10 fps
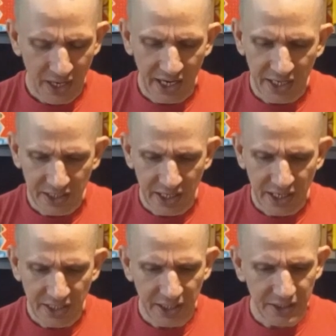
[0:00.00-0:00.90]

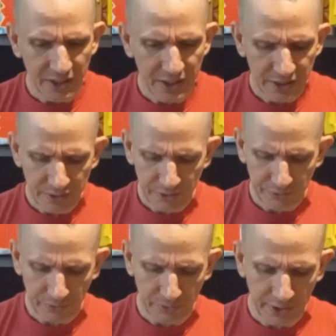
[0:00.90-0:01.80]
88, 89,
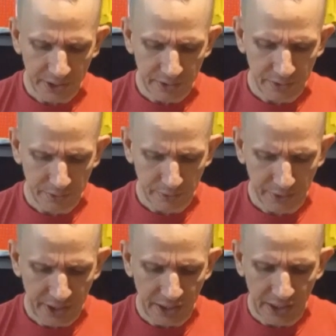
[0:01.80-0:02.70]
so late
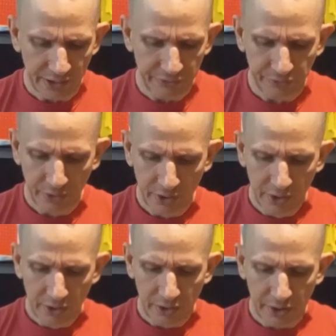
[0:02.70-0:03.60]
80s.
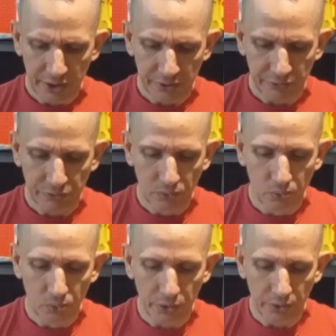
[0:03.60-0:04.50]
You got this
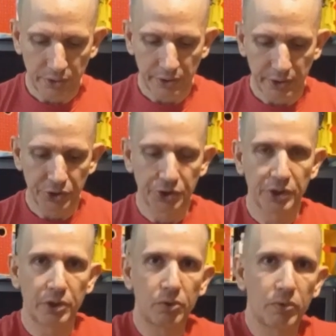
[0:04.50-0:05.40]
cool little
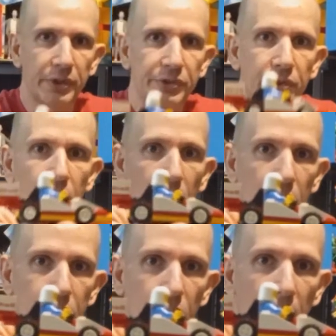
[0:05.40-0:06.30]
Shell race
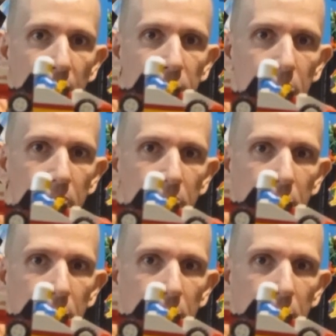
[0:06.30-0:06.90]
car driver.